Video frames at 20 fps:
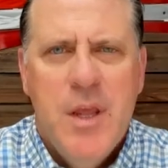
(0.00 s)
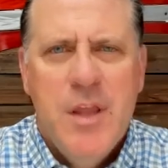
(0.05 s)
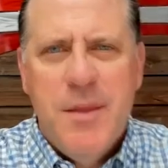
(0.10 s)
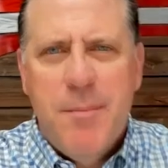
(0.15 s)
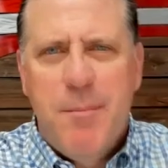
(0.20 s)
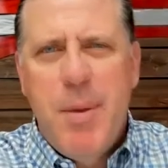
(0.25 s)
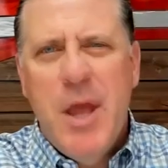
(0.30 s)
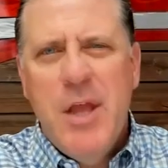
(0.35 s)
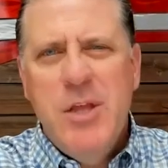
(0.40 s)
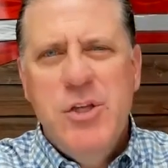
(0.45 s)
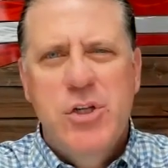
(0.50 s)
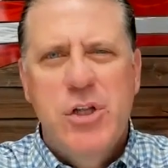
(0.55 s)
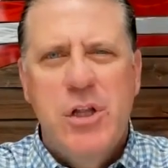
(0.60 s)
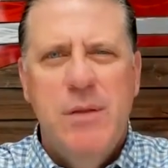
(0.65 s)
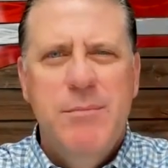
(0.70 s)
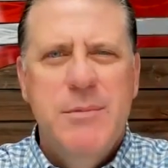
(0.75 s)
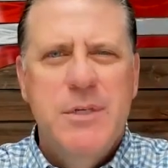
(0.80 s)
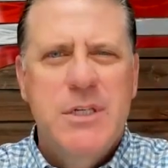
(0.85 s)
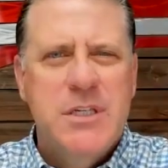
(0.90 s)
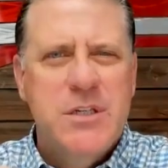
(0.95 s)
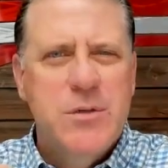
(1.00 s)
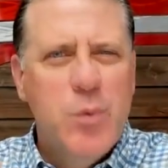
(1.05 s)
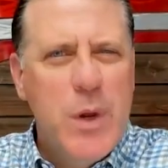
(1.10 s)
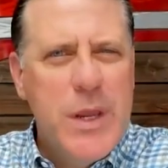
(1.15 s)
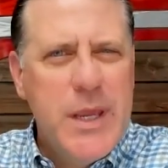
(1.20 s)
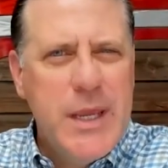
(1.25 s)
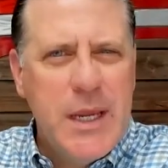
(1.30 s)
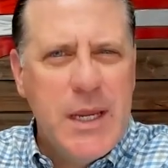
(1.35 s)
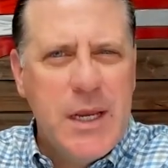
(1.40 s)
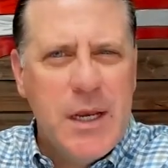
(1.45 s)
The pendulum is
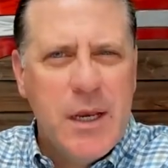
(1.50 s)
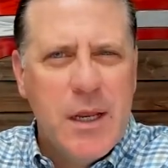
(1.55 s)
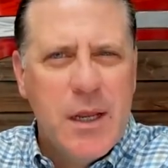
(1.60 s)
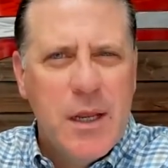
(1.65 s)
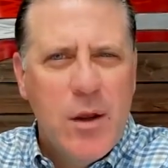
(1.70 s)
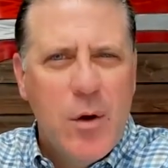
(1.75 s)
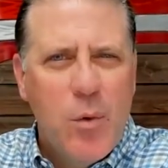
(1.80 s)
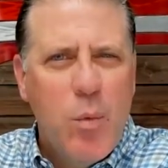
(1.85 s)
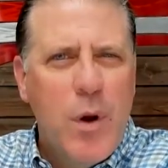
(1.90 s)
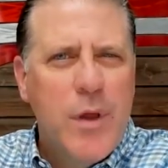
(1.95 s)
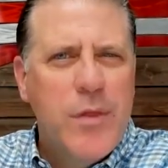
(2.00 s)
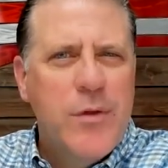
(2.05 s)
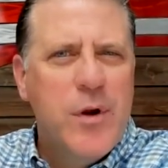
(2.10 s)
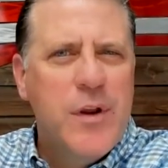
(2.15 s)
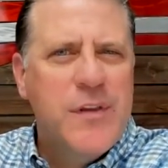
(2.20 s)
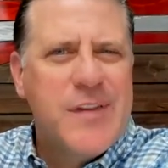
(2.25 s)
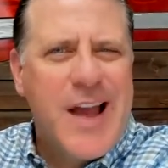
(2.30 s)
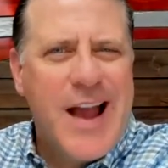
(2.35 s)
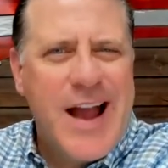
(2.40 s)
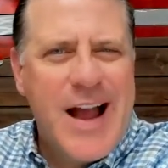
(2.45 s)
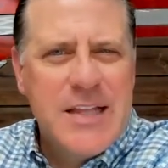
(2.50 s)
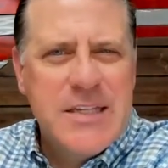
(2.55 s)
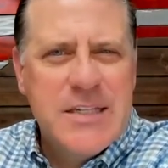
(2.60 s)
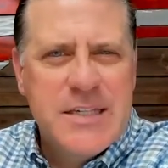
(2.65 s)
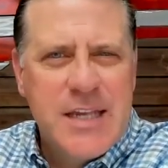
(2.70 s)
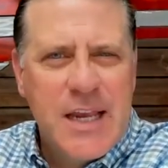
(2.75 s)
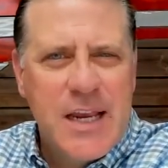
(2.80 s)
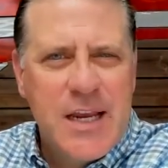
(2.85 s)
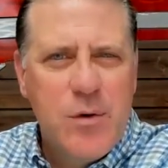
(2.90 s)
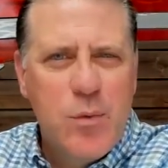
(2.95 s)
swinging, whether it's
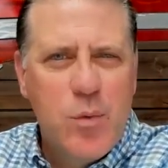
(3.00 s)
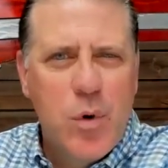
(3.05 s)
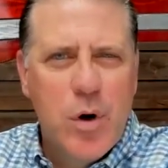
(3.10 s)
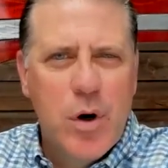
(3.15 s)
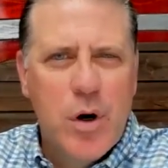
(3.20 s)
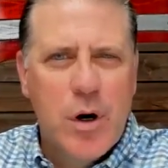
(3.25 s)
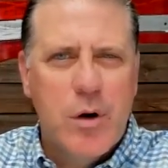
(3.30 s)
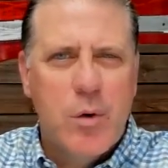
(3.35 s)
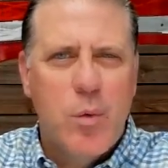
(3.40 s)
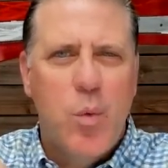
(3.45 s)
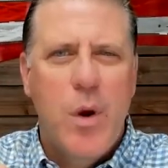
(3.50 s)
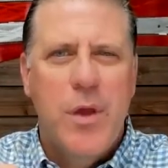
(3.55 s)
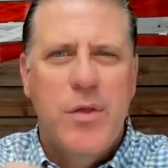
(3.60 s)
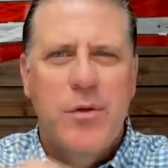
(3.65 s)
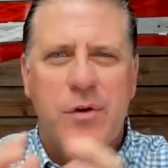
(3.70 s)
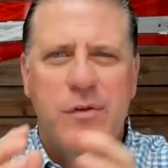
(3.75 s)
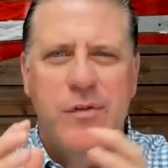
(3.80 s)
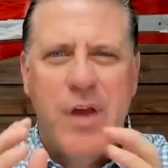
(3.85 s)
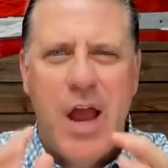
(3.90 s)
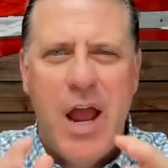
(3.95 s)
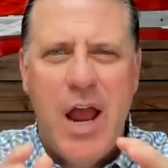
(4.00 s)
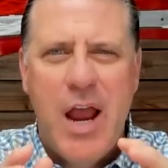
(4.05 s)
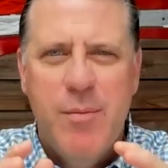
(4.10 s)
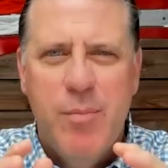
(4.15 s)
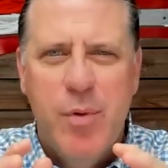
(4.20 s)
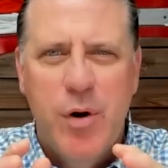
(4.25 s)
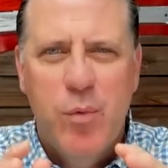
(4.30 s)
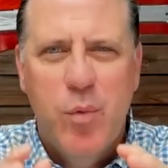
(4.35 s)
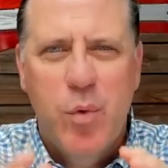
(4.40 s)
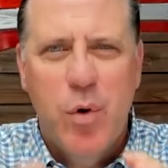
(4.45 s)
on-site work, whether it's
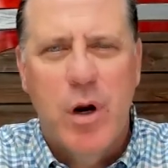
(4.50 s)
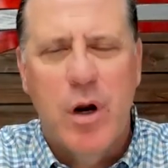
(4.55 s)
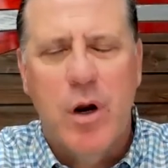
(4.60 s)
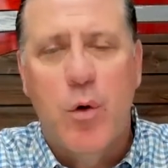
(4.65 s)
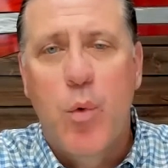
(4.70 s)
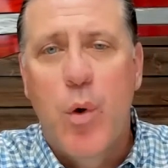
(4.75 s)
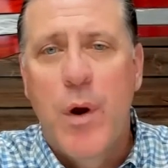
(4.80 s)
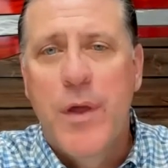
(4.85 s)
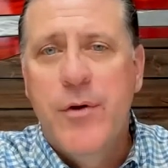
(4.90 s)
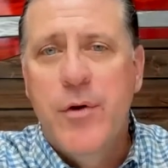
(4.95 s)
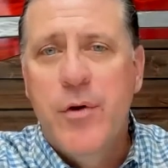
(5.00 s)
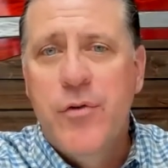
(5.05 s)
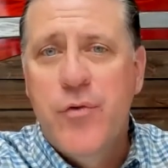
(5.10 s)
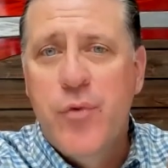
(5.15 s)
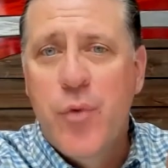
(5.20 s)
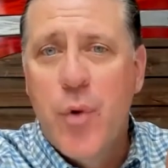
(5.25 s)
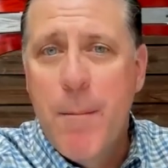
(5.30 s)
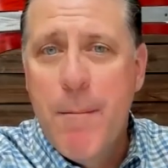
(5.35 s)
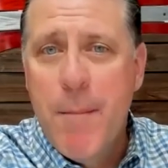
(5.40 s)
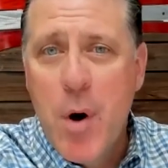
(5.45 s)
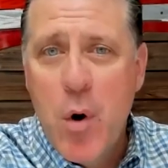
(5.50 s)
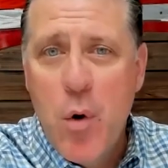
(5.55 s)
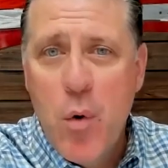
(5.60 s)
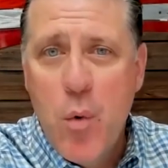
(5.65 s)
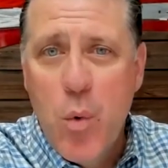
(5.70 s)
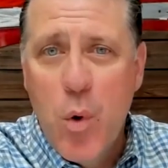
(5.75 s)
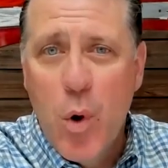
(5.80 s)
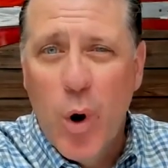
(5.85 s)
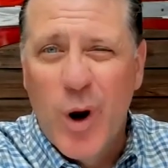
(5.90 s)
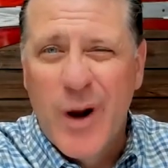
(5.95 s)
hybrid work, whether it's remote
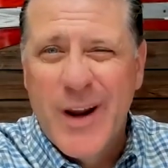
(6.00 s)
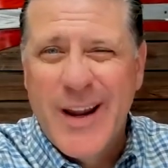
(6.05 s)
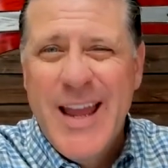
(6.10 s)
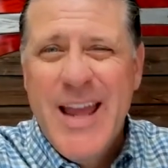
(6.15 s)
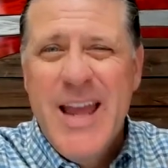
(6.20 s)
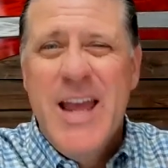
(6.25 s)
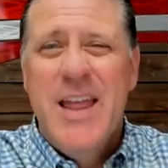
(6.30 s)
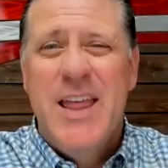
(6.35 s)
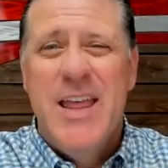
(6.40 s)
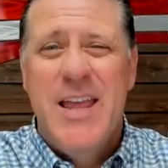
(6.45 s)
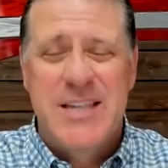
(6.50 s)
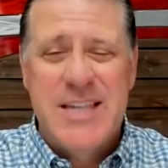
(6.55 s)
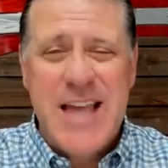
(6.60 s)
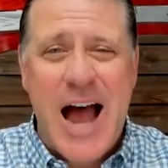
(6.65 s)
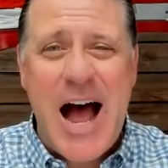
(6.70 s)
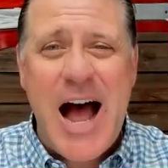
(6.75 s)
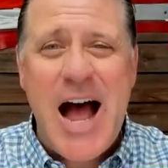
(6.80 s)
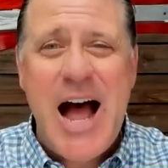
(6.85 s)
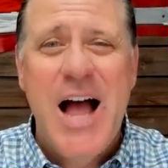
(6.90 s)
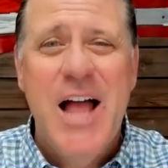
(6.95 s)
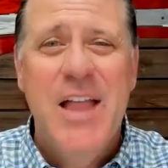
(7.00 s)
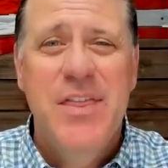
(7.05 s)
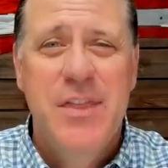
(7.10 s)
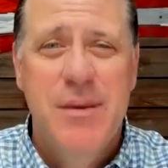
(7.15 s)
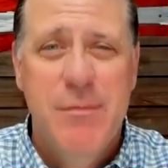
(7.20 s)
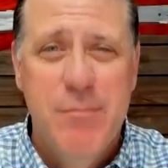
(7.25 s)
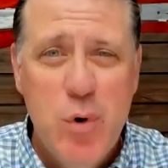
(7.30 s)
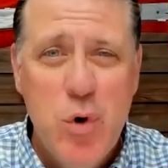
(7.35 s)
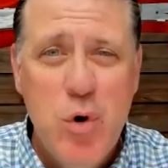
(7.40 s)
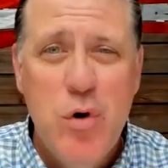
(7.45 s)
work. It's on
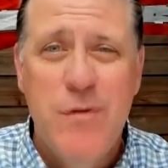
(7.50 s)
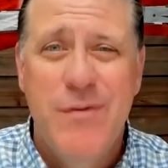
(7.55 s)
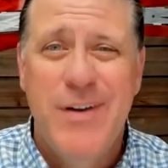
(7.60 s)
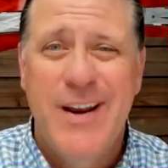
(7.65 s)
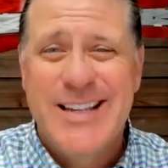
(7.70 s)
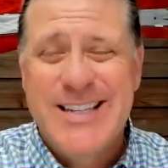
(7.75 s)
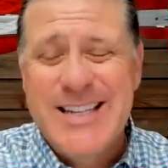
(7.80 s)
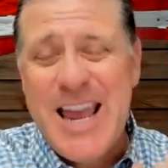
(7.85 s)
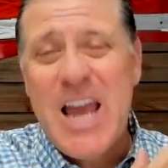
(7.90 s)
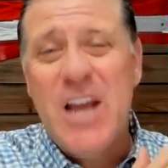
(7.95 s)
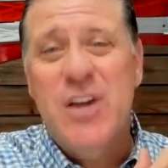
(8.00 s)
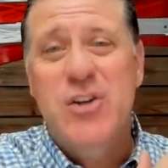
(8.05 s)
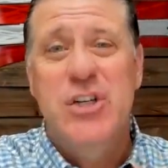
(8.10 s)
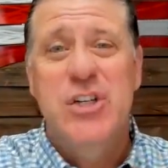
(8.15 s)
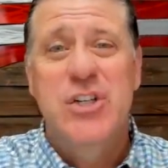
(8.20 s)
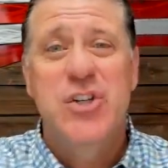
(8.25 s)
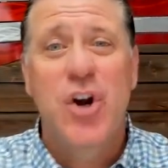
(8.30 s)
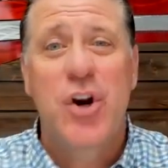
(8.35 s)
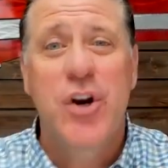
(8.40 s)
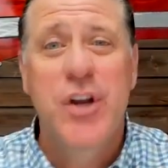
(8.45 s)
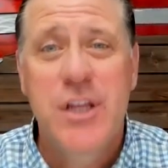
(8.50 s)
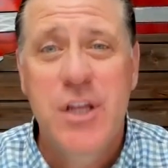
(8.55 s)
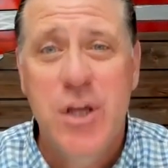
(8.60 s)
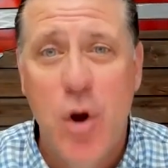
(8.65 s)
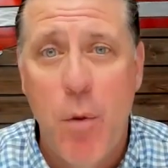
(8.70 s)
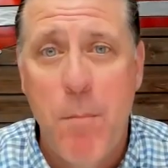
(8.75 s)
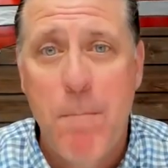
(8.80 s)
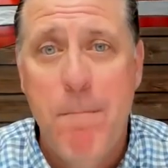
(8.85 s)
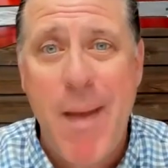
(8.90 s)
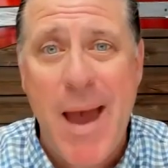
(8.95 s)
the move, and it's actually starting to
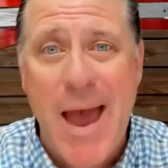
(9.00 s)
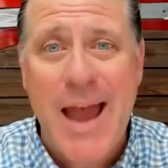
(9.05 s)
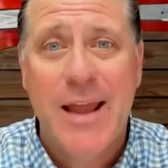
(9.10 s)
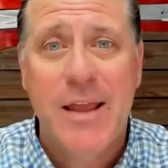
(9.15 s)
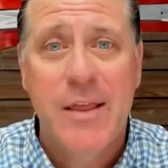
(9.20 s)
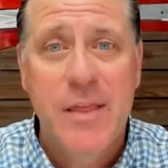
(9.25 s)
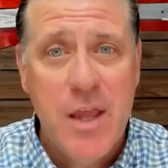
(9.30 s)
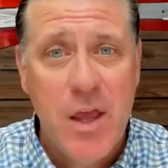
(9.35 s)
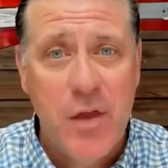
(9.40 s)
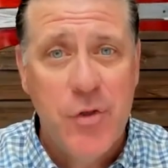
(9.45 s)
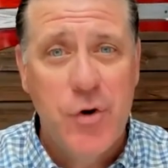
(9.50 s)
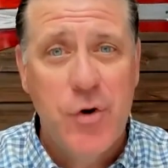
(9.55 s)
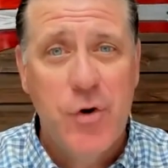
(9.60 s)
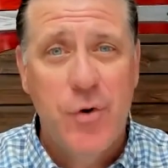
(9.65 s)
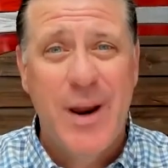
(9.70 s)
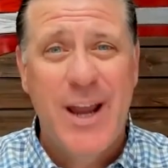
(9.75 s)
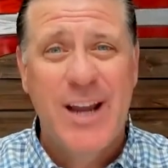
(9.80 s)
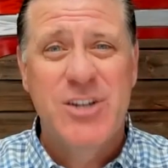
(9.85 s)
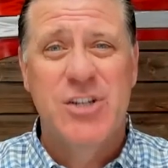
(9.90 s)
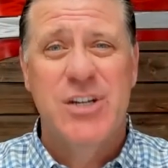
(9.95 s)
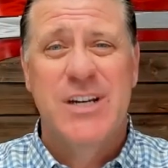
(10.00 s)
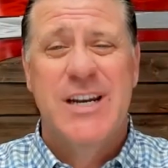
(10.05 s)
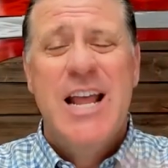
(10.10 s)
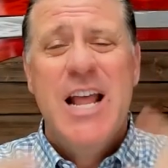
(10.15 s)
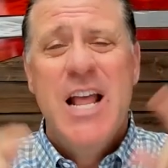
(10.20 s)
go back the other direction.